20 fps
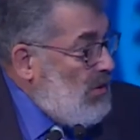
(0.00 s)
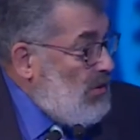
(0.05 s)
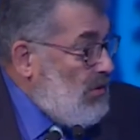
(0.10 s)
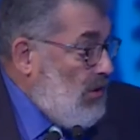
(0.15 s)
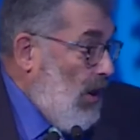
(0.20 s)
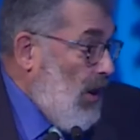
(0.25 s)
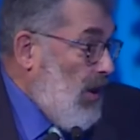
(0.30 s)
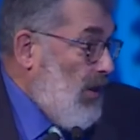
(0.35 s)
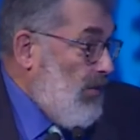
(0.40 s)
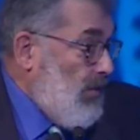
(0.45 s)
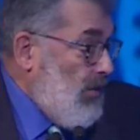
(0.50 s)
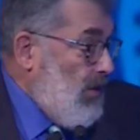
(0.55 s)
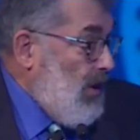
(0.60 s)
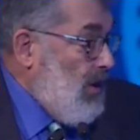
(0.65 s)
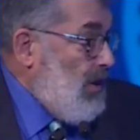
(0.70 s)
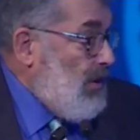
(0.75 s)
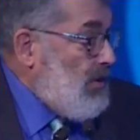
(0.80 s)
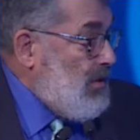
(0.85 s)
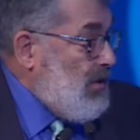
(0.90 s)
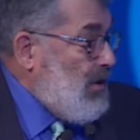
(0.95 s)
like
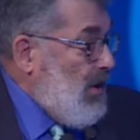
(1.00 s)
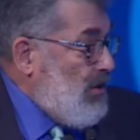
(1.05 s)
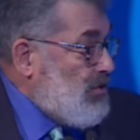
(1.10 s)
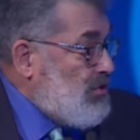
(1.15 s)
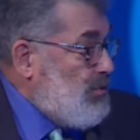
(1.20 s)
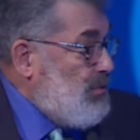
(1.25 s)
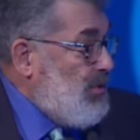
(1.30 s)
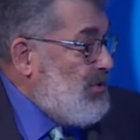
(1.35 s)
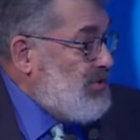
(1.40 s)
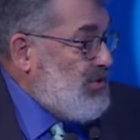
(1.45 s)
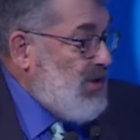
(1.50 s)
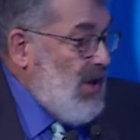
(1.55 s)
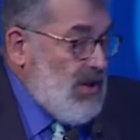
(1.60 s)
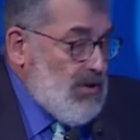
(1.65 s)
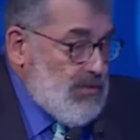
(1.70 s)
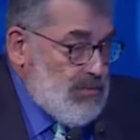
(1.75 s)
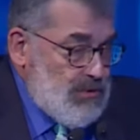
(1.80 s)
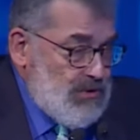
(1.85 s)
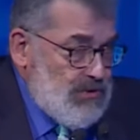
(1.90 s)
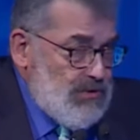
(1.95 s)
the customer
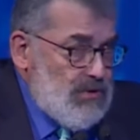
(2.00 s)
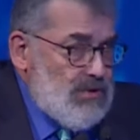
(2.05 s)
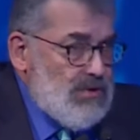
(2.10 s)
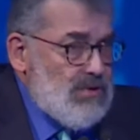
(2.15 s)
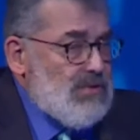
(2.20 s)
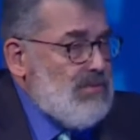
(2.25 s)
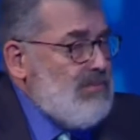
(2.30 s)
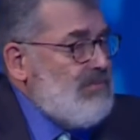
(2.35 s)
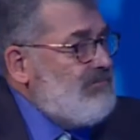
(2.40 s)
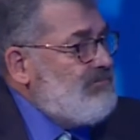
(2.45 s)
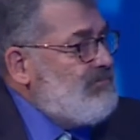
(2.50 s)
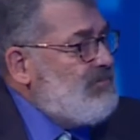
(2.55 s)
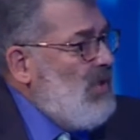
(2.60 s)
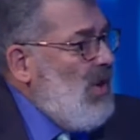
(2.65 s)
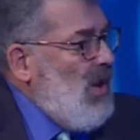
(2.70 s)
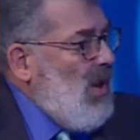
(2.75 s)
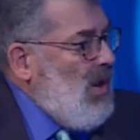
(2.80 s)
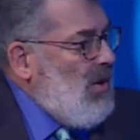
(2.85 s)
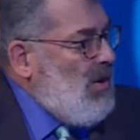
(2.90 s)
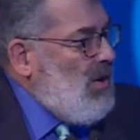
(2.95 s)
segments,
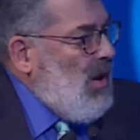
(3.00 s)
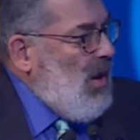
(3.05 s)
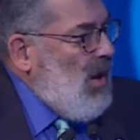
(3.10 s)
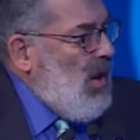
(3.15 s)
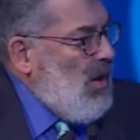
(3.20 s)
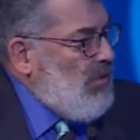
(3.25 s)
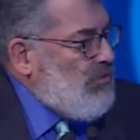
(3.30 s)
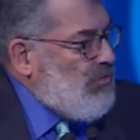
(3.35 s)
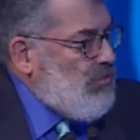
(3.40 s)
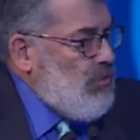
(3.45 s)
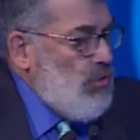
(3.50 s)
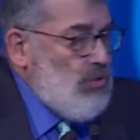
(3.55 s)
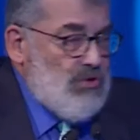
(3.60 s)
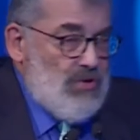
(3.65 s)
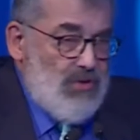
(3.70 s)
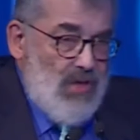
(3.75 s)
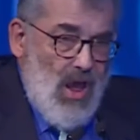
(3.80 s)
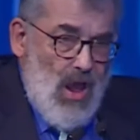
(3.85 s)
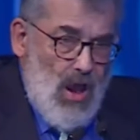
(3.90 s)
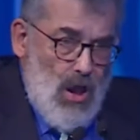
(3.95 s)
through
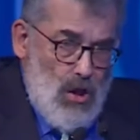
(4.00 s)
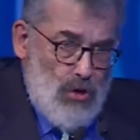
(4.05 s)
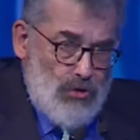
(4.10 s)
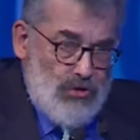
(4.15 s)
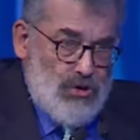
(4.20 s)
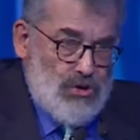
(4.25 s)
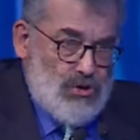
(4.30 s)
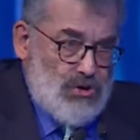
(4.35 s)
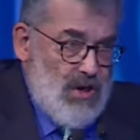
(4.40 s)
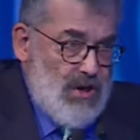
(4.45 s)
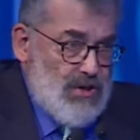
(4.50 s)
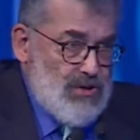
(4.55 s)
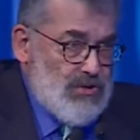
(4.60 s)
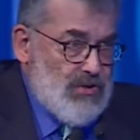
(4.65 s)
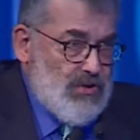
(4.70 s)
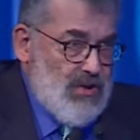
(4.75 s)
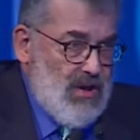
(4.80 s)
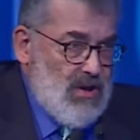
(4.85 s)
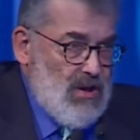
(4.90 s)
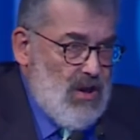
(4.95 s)
to the hard to change
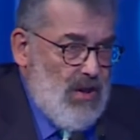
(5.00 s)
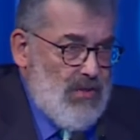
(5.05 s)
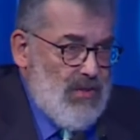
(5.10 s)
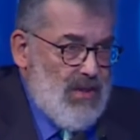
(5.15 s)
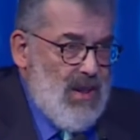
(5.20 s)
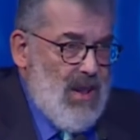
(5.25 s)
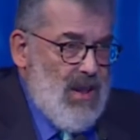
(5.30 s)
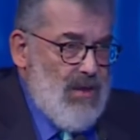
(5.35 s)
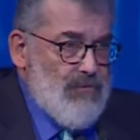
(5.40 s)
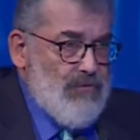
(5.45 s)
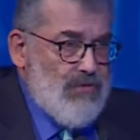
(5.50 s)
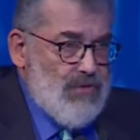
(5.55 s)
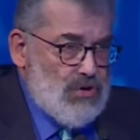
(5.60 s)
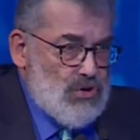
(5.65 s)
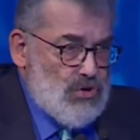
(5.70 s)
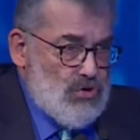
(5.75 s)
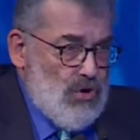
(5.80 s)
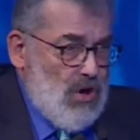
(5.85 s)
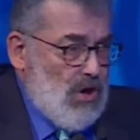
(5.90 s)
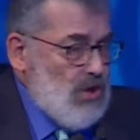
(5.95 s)
thing, like the
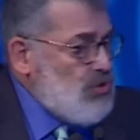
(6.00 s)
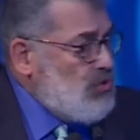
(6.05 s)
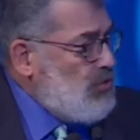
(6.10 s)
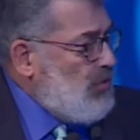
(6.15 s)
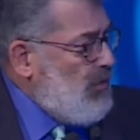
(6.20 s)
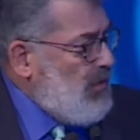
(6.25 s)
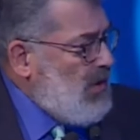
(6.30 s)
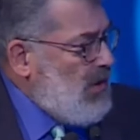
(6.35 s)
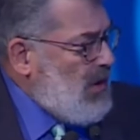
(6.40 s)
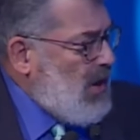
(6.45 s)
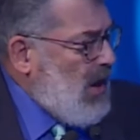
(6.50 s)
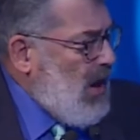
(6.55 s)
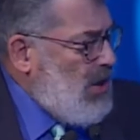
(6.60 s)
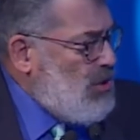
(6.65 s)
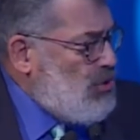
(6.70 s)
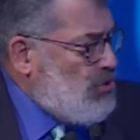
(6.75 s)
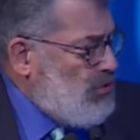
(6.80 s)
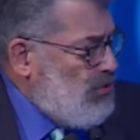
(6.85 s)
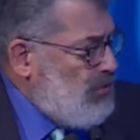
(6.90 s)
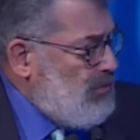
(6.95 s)
infrastructure and the
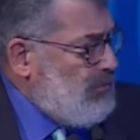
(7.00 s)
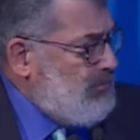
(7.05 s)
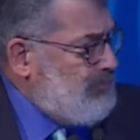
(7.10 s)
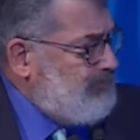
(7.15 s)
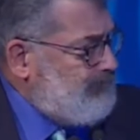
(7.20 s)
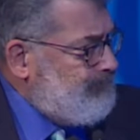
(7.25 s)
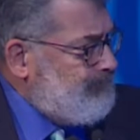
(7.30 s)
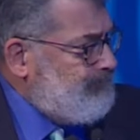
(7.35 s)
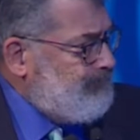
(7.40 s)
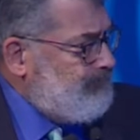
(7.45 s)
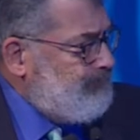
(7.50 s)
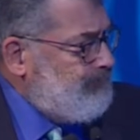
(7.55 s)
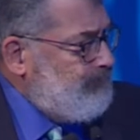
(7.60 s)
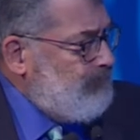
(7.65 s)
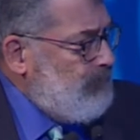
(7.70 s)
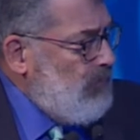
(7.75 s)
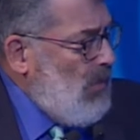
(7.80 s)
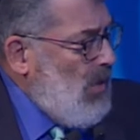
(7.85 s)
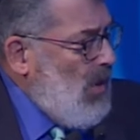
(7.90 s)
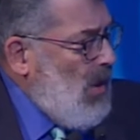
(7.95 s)
location.
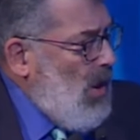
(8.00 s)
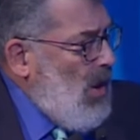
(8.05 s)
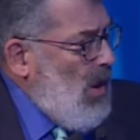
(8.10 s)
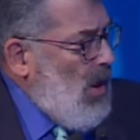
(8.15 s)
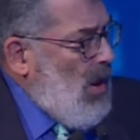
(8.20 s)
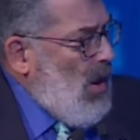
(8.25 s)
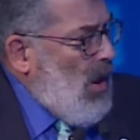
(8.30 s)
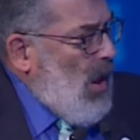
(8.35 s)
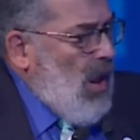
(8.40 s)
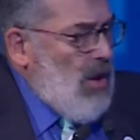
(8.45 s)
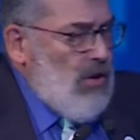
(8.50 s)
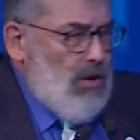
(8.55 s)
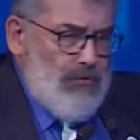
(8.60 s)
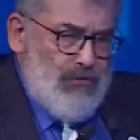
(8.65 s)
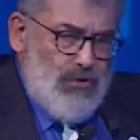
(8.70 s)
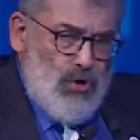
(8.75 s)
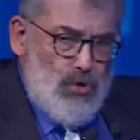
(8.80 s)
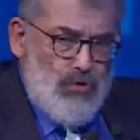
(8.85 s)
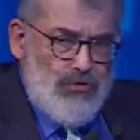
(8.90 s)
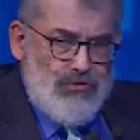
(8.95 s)
And
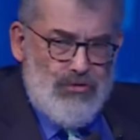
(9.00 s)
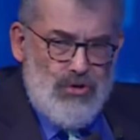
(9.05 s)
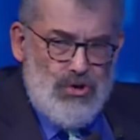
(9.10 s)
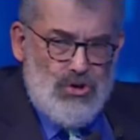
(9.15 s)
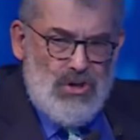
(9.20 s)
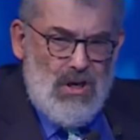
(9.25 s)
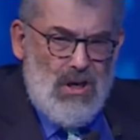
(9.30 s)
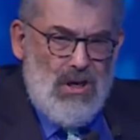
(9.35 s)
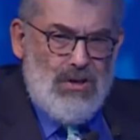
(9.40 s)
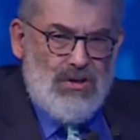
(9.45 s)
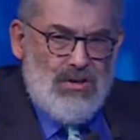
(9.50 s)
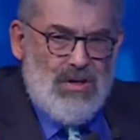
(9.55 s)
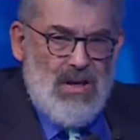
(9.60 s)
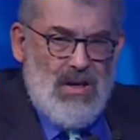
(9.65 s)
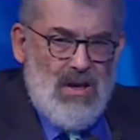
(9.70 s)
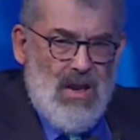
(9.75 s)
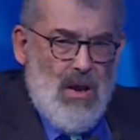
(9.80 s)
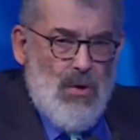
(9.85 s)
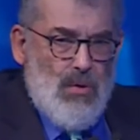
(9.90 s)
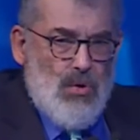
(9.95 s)
of course, fragility
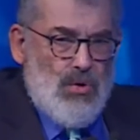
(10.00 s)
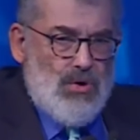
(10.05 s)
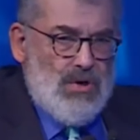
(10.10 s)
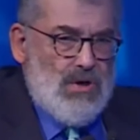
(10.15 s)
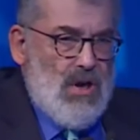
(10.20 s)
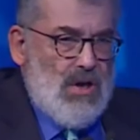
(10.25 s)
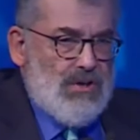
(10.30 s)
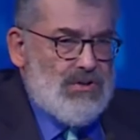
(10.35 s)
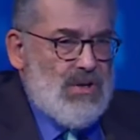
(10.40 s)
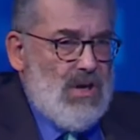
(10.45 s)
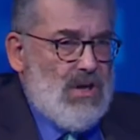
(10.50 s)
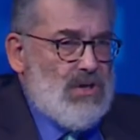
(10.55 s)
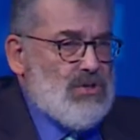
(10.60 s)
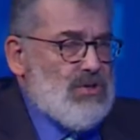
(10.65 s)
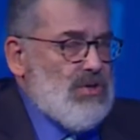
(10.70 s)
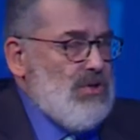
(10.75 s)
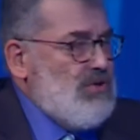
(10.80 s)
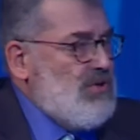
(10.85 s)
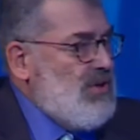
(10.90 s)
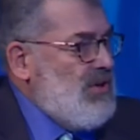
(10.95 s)
in our
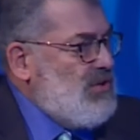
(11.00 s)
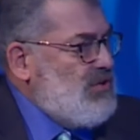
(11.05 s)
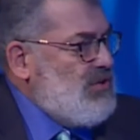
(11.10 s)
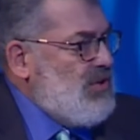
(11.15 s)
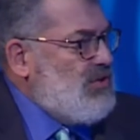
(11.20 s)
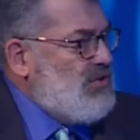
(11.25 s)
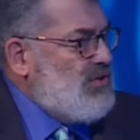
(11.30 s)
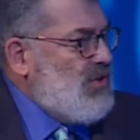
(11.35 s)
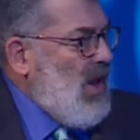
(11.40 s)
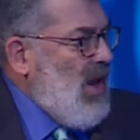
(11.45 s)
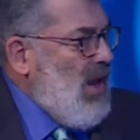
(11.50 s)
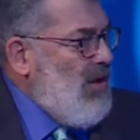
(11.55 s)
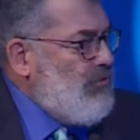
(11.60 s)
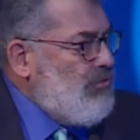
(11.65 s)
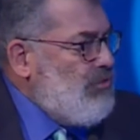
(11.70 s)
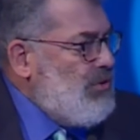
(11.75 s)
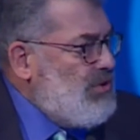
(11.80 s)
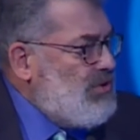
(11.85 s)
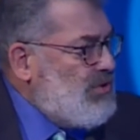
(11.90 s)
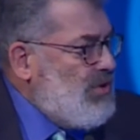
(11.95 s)
organisations exists at
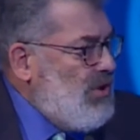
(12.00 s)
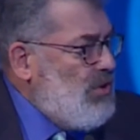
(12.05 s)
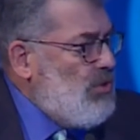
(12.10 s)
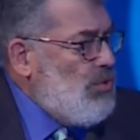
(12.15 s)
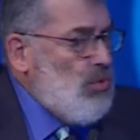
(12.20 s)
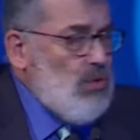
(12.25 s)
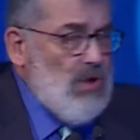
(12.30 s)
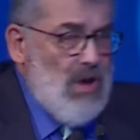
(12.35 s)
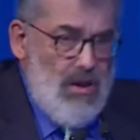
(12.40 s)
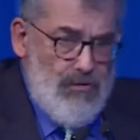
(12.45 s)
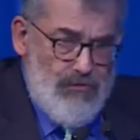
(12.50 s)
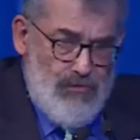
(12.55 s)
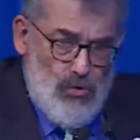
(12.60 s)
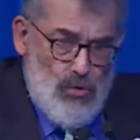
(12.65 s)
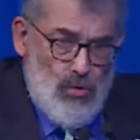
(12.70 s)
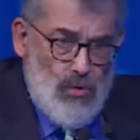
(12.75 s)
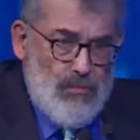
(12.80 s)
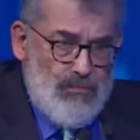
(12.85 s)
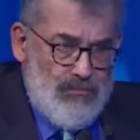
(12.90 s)
every single level,